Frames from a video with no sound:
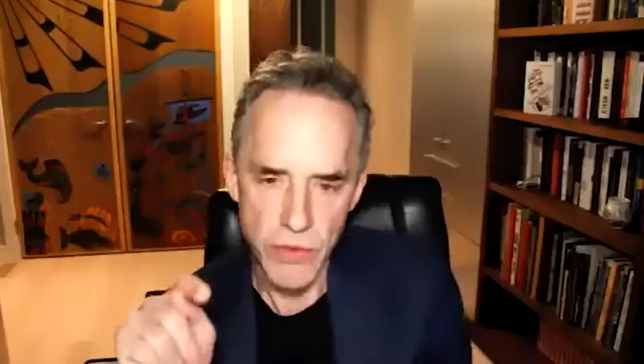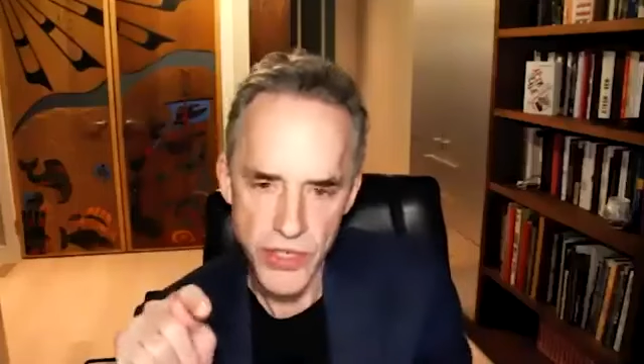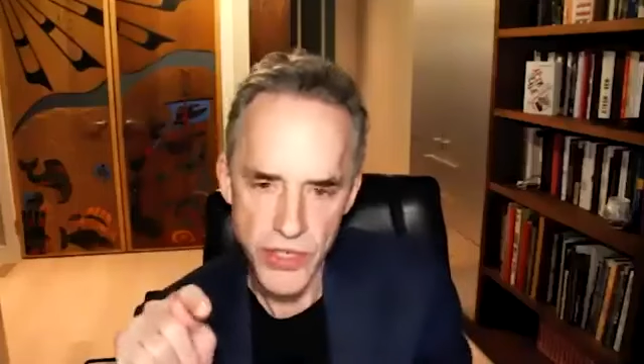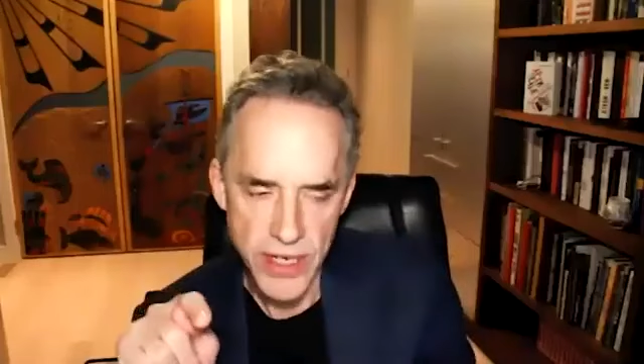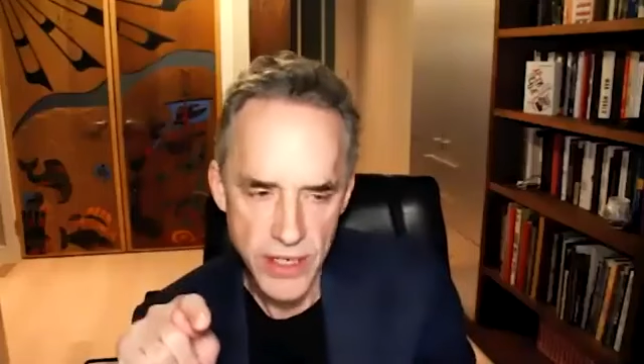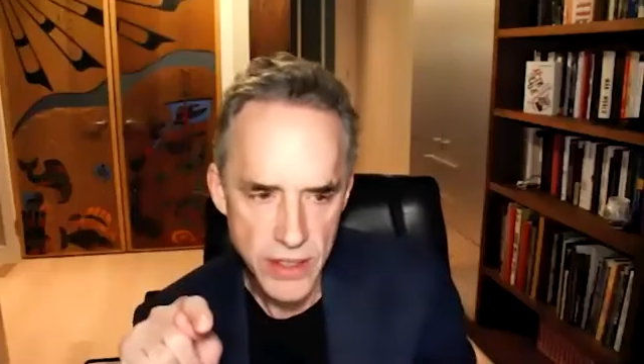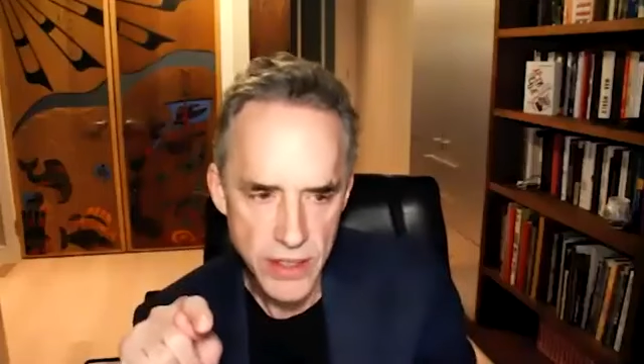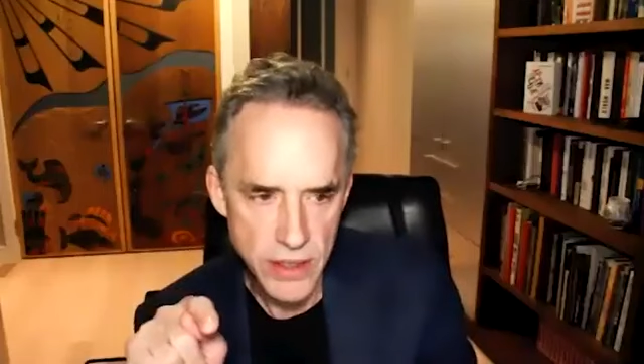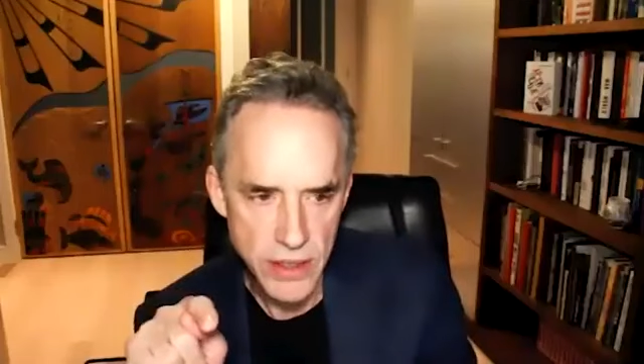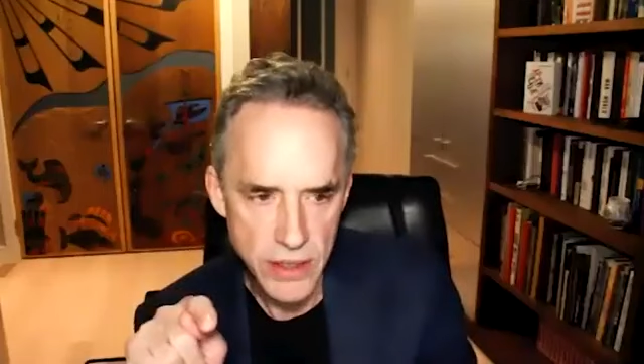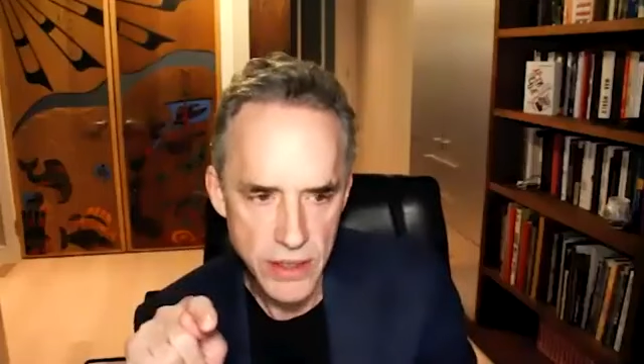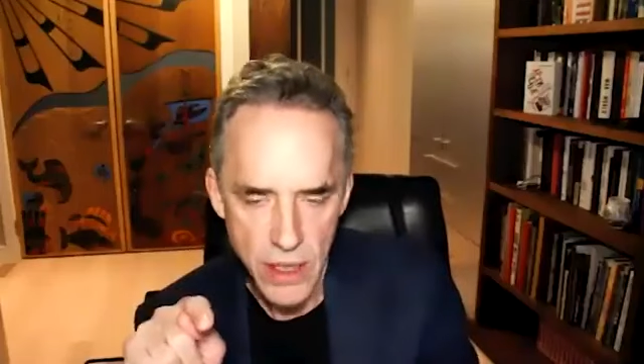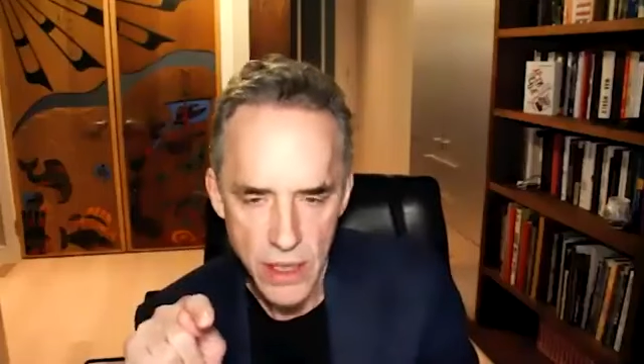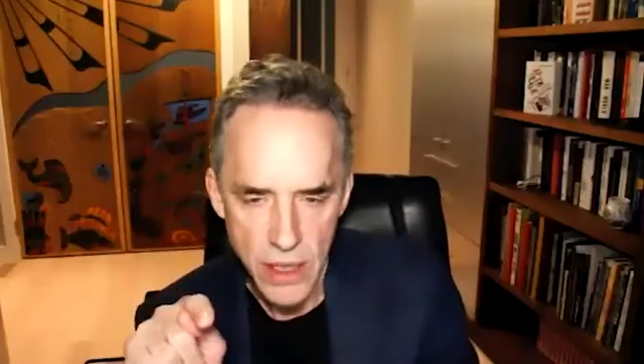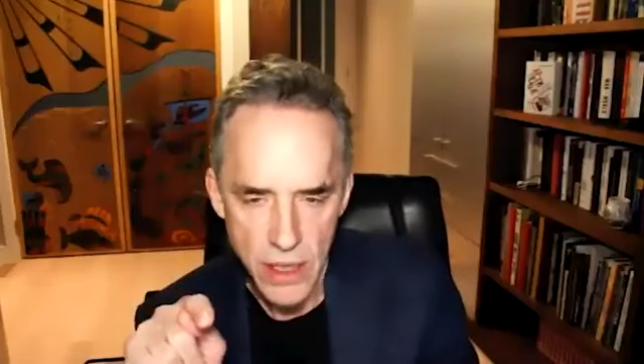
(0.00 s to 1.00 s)
of those
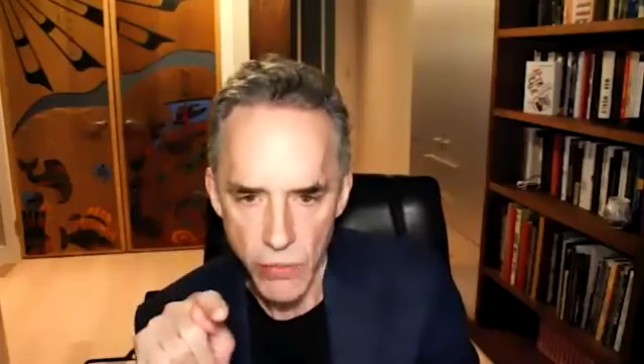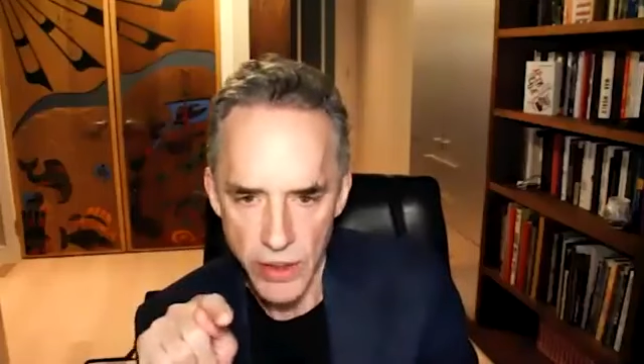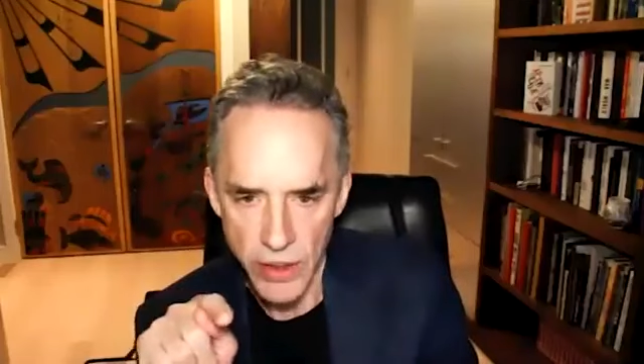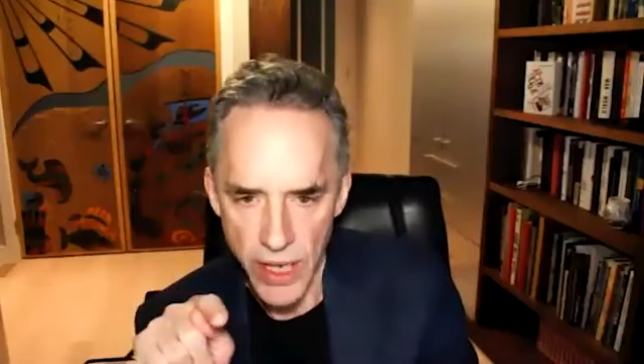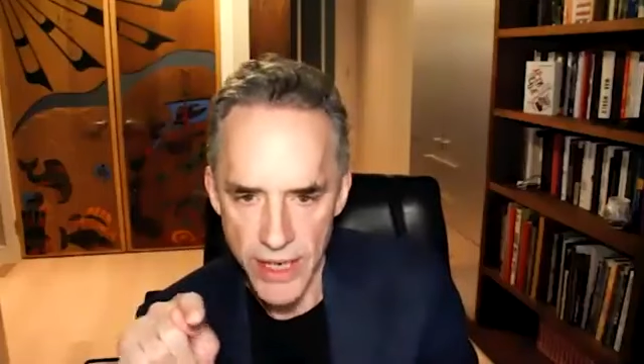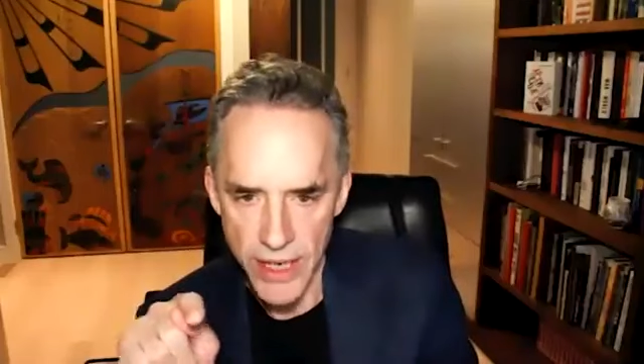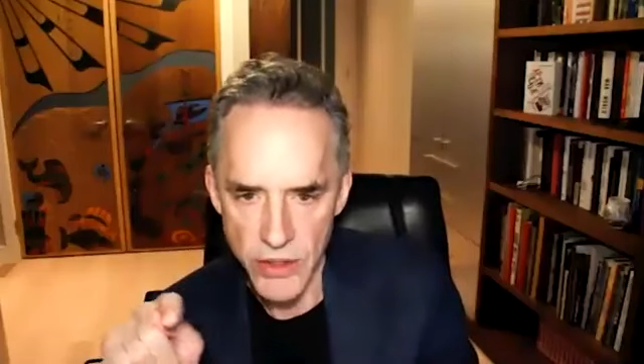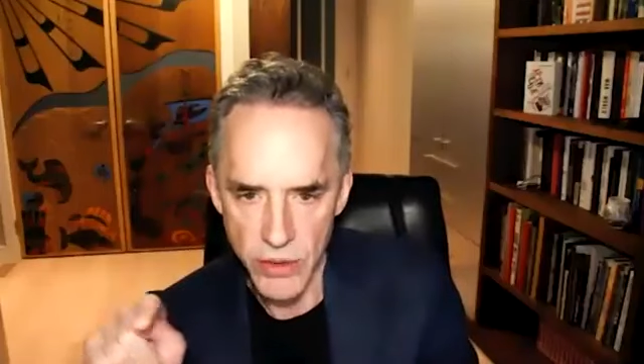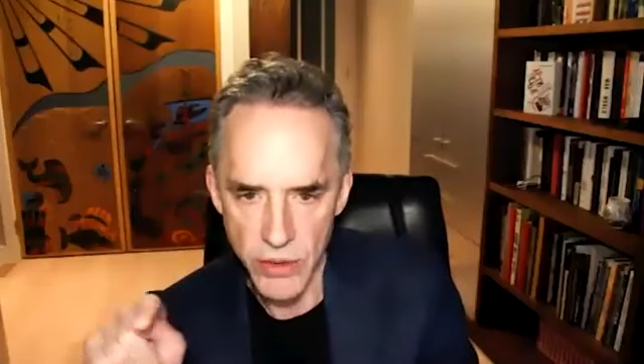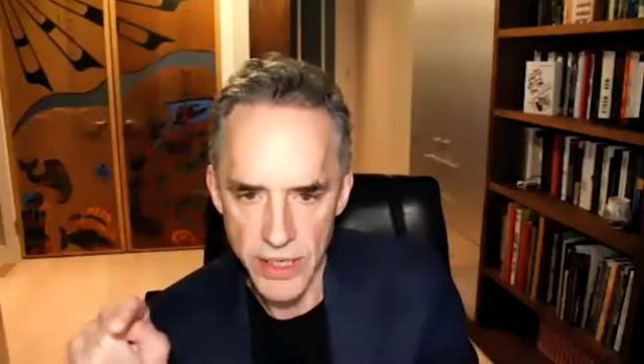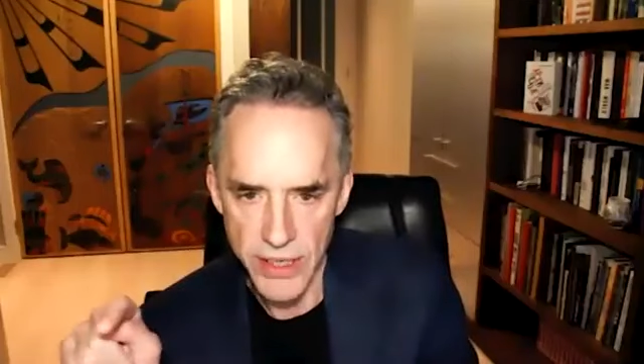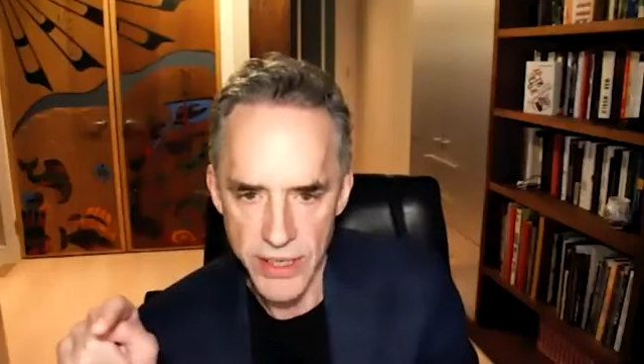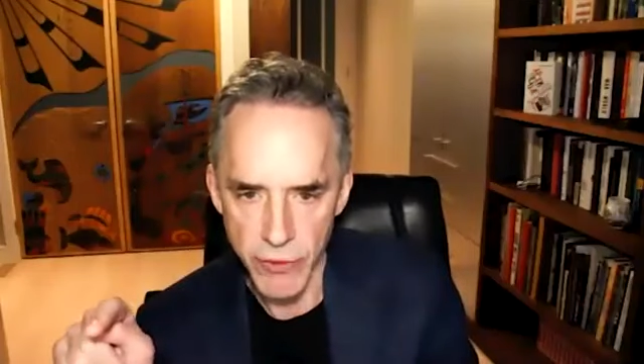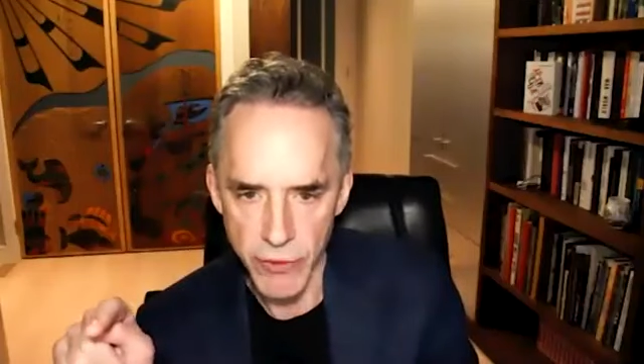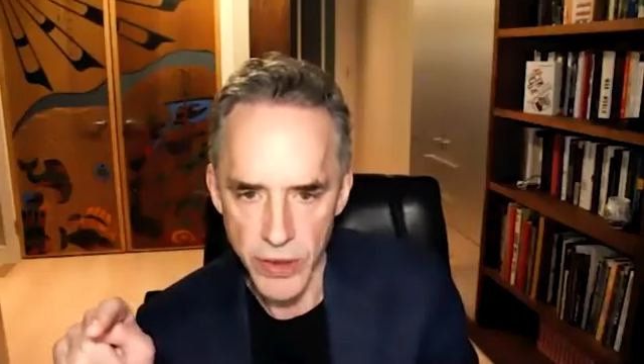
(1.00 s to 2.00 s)
senses relies on
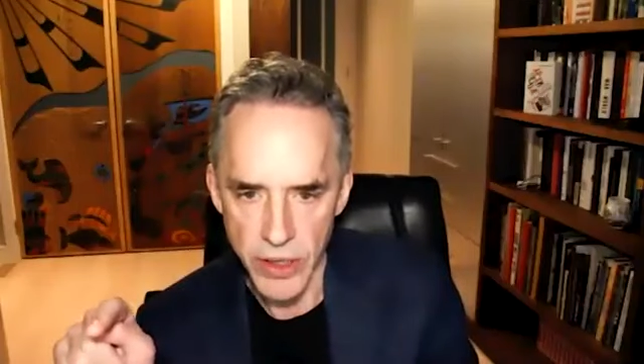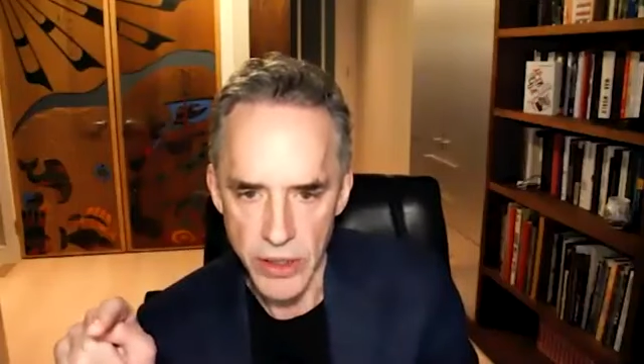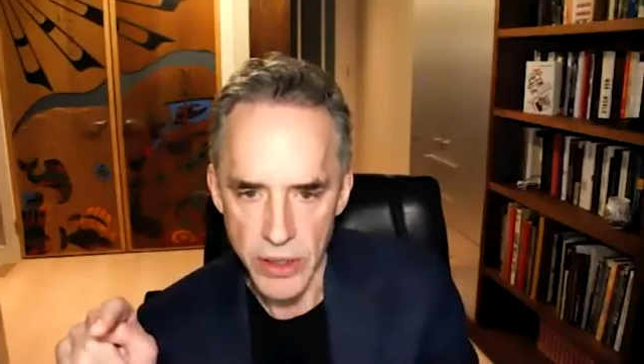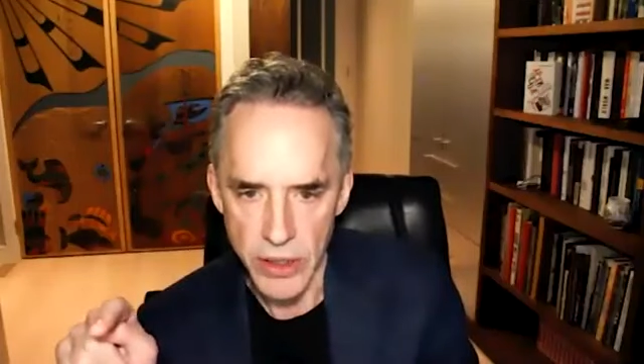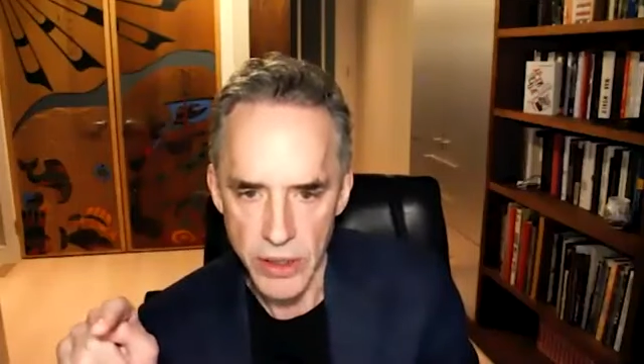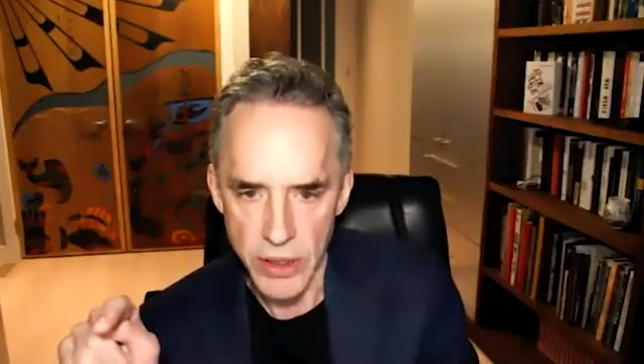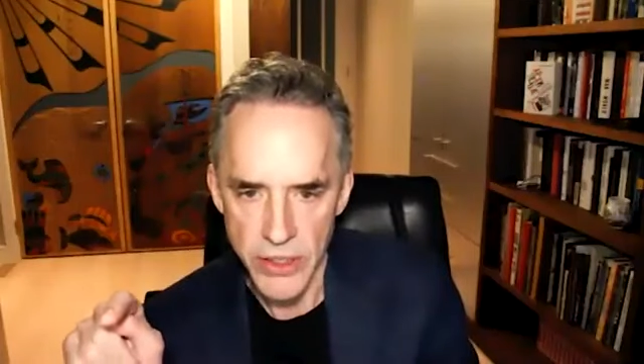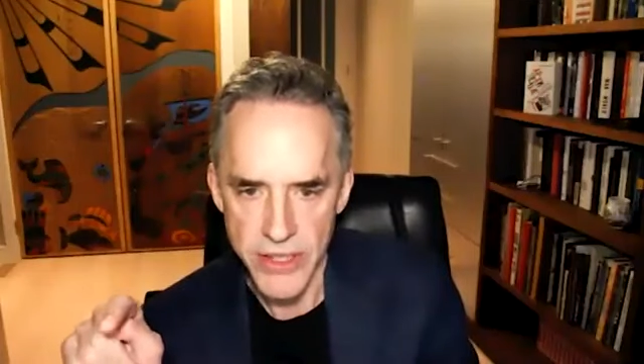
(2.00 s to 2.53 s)
a different